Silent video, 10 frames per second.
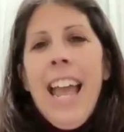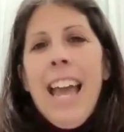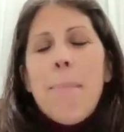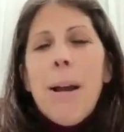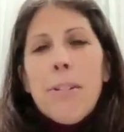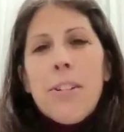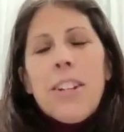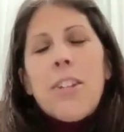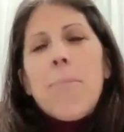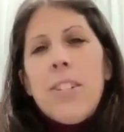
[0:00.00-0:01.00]
And about
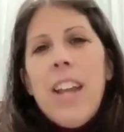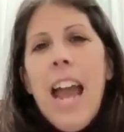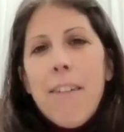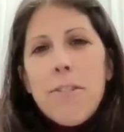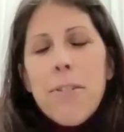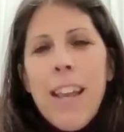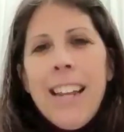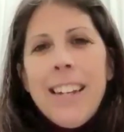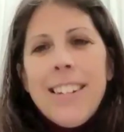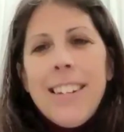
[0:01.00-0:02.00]
6 months after
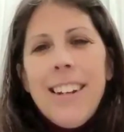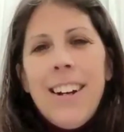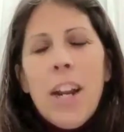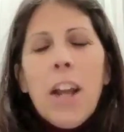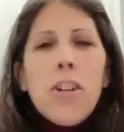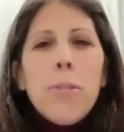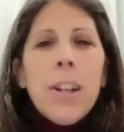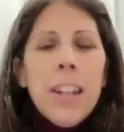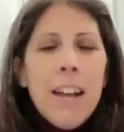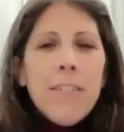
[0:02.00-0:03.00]
that, on
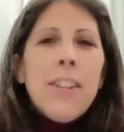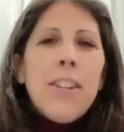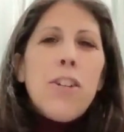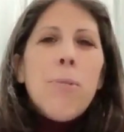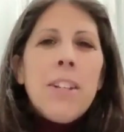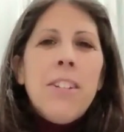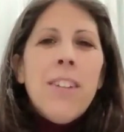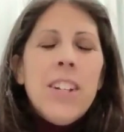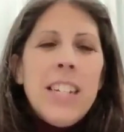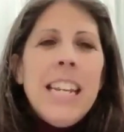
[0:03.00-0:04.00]
October 11th in
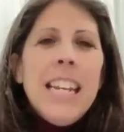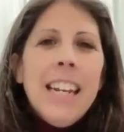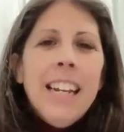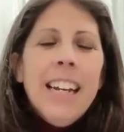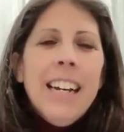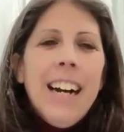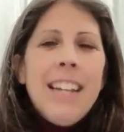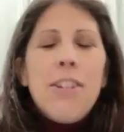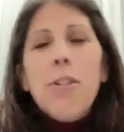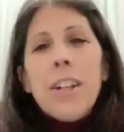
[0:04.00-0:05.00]
2017,
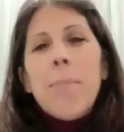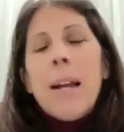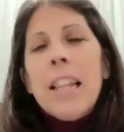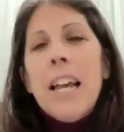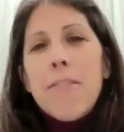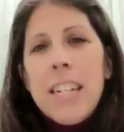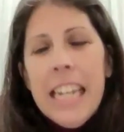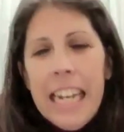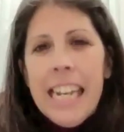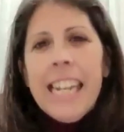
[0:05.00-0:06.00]
I donated my left
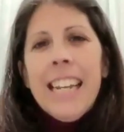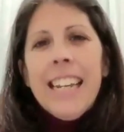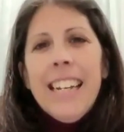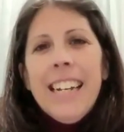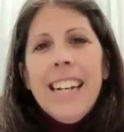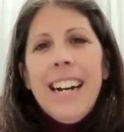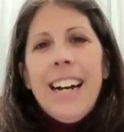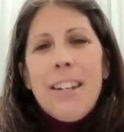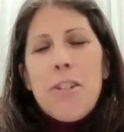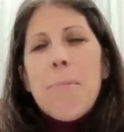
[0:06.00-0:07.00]
kidney
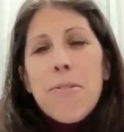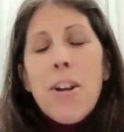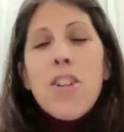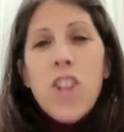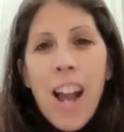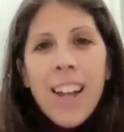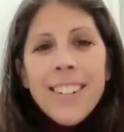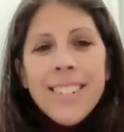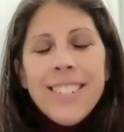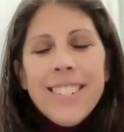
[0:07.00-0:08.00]
to my friend
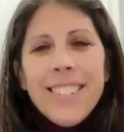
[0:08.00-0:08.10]
John.